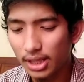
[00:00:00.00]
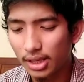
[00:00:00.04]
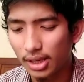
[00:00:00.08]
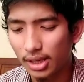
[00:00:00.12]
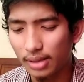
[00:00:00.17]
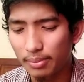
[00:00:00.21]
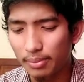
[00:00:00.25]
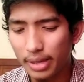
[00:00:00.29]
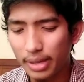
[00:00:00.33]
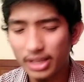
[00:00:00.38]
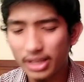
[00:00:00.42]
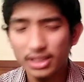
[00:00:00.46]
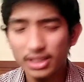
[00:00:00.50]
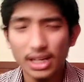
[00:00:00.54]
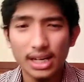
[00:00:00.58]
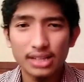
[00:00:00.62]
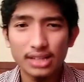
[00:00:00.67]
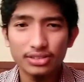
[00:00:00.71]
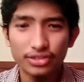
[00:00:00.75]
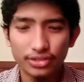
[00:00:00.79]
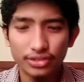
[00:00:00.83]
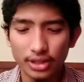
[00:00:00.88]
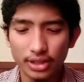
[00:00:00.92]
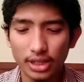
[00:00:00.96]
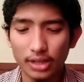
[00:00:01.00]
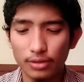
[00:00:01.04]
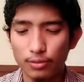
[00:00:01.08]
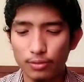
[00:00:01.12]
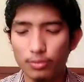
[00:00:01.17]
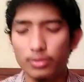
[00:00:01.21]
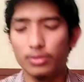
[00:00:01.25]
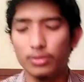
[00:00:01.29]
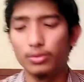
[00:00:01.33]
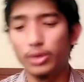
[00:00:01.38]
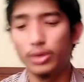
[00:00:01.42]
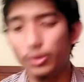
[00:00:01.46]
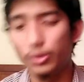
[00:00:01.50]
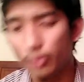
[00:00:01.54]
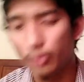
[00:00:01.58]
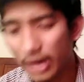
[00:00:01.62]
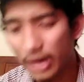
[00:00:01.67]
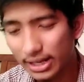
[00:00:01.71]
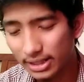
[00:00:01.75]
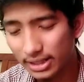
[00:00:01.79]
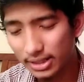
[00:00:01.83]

and make us, if we read